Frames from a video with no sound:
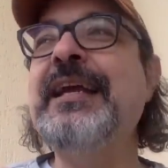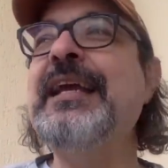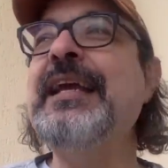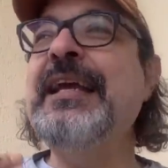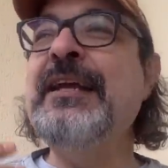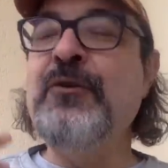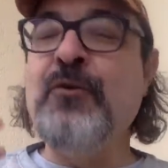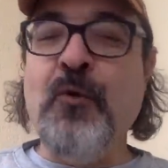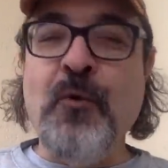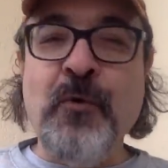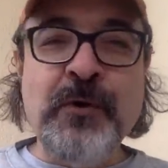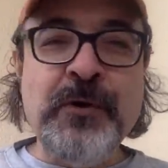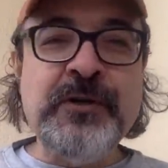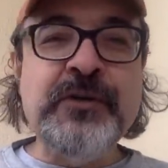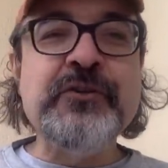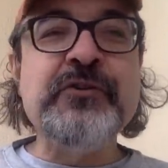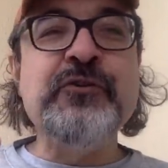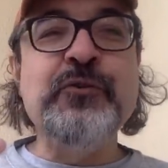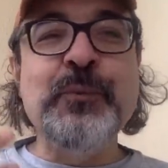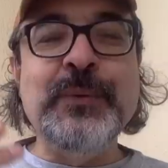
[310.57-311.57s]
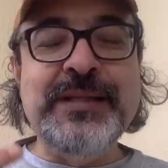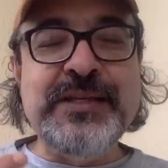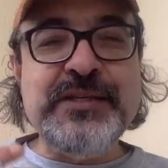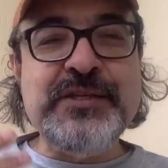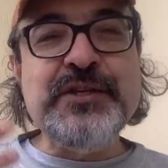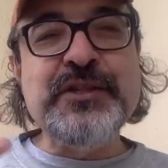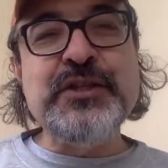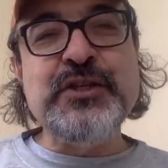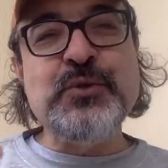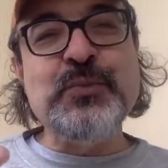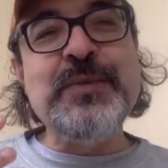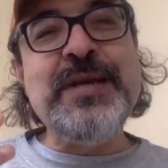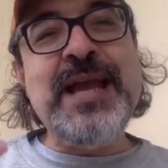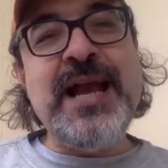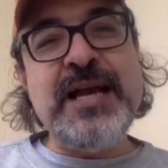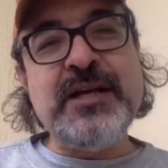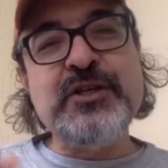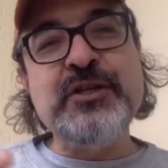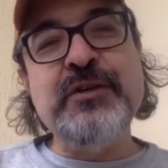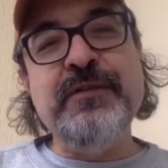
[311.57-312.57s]
in order to elicit this
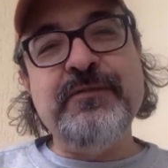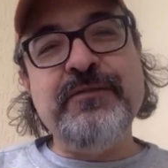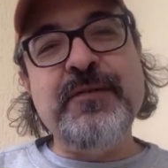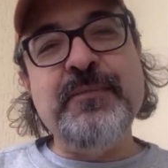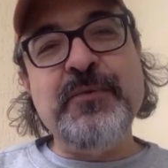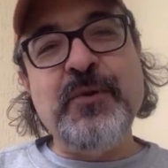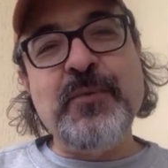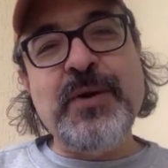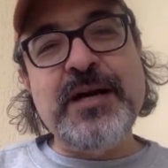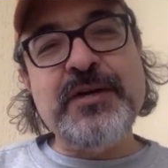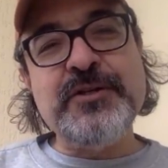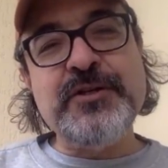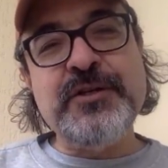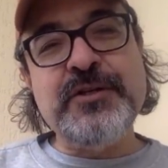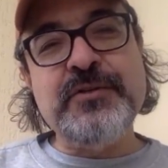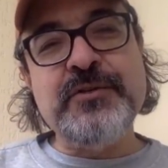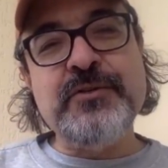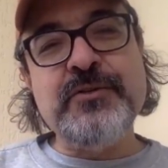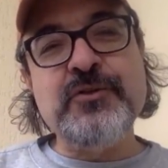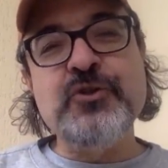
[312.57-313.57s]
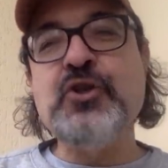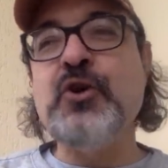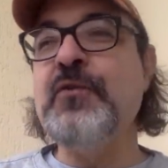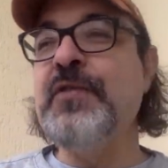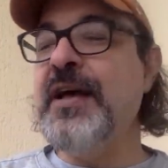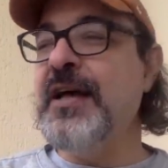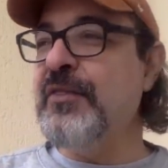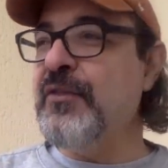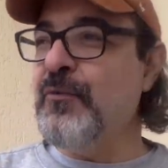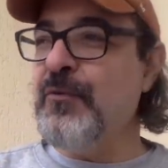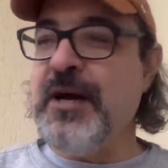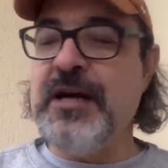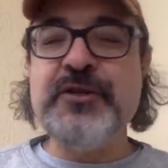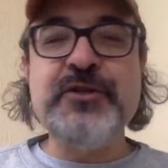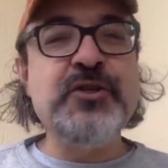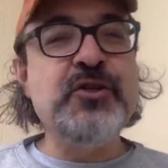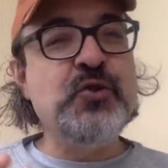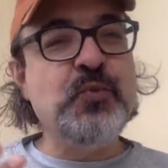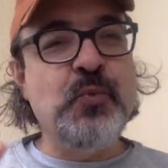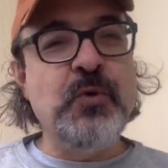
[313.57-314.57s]
reaction from the Russians, so that the
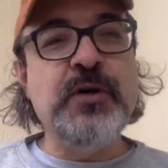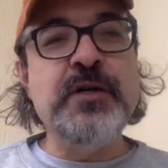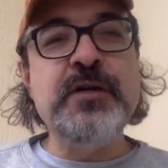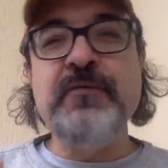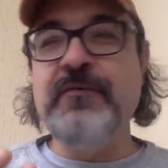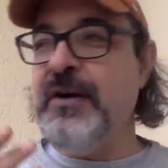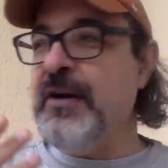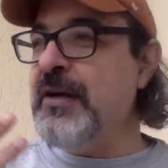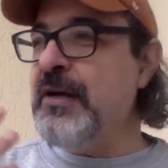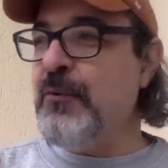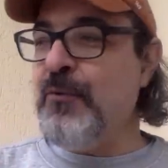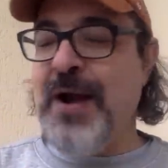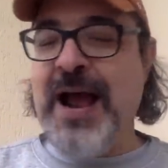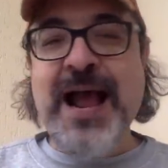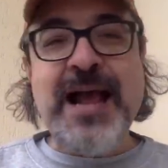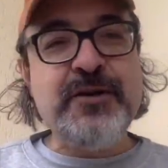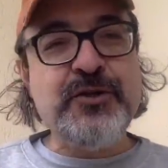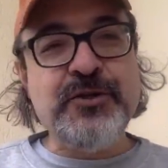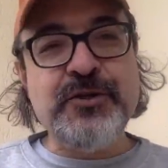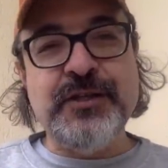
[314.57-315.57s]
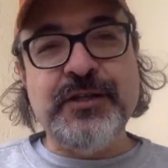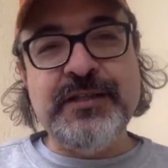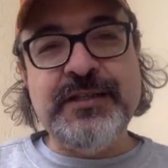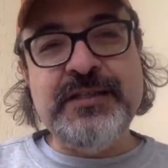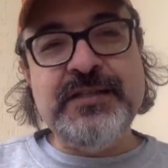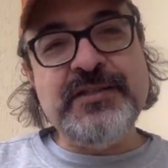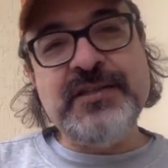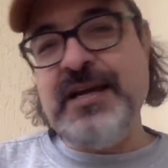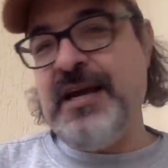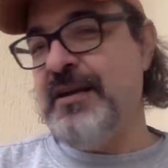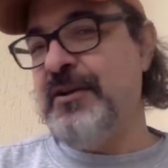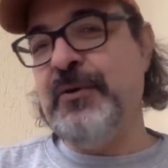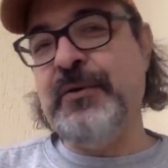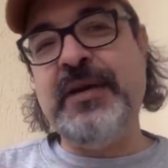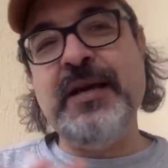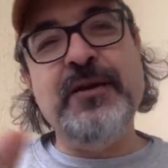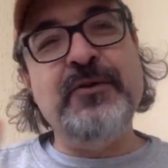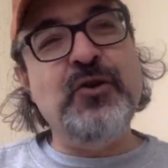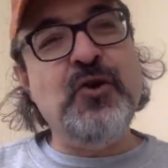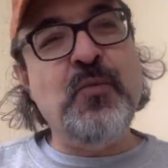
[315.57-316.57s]
Russians would very rationally decide,
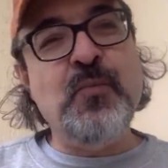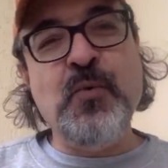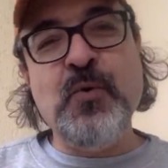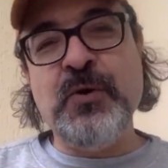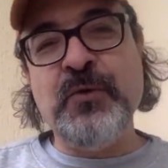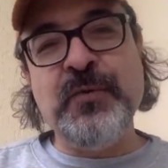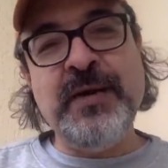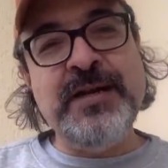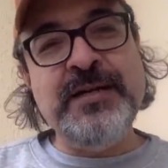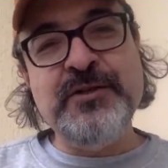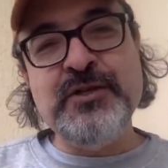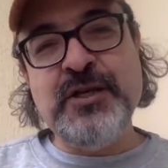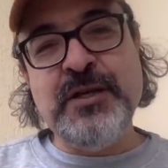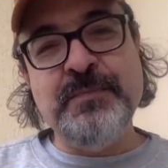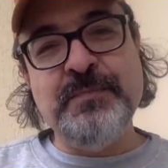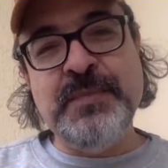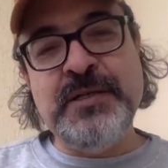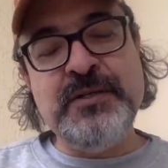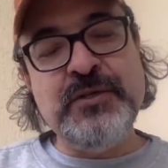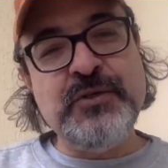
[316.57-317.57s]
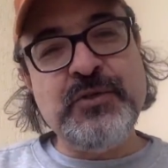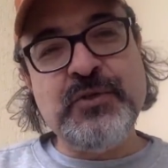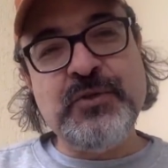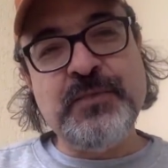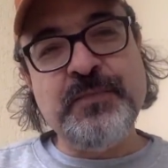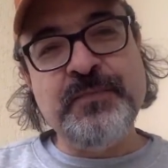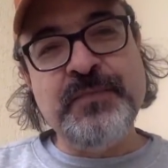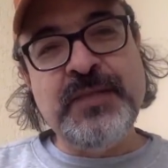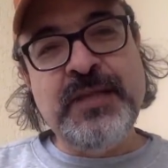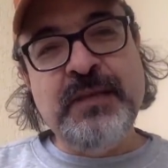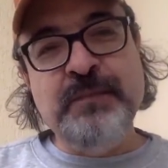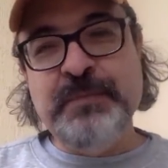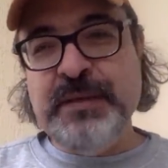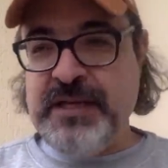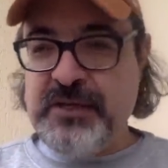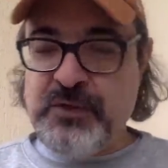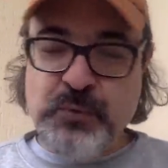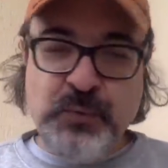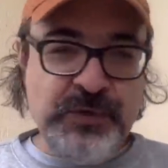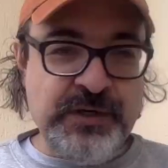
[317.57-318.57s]
okay, no more grain shipments
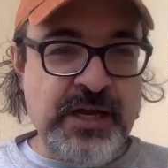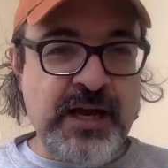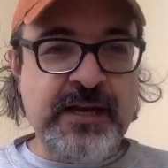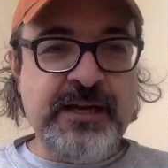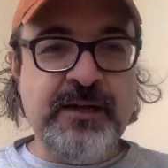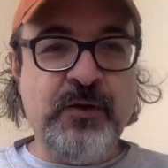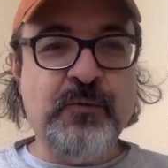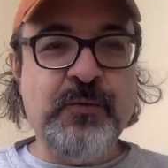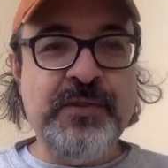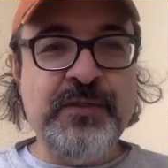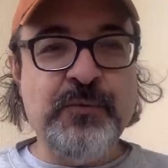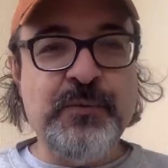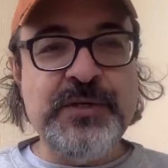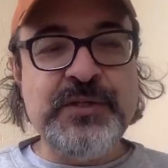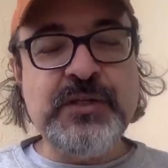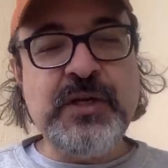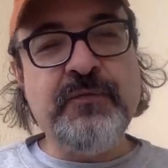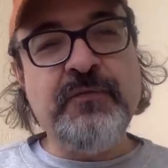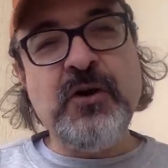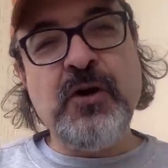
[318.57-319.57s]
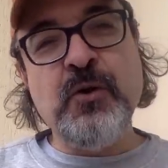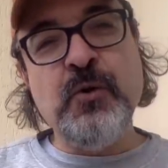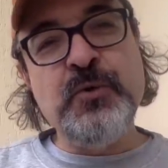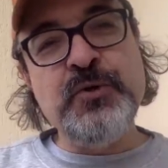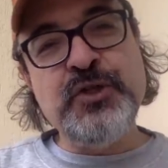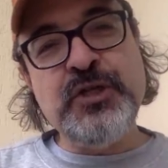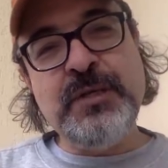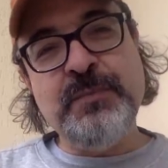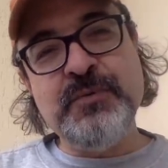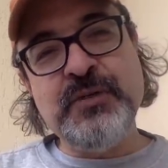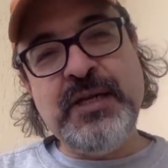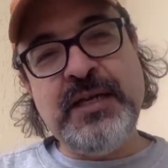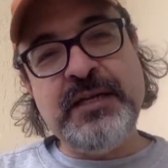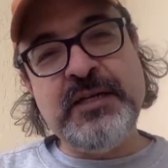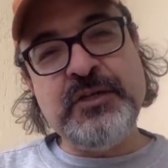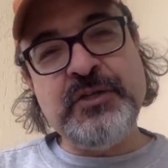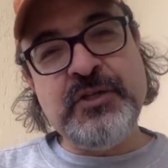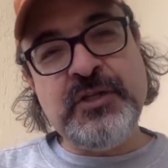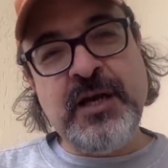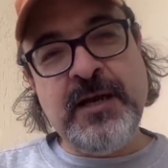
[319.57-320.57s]
because we're not going to run the risk of our own ships
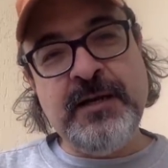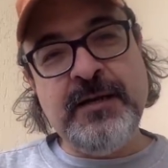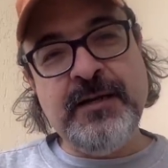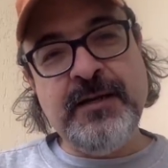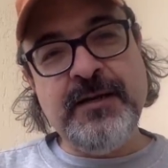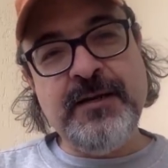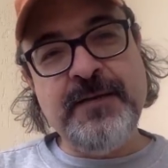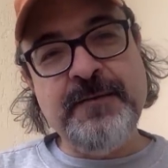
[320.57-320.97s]
getting sunk.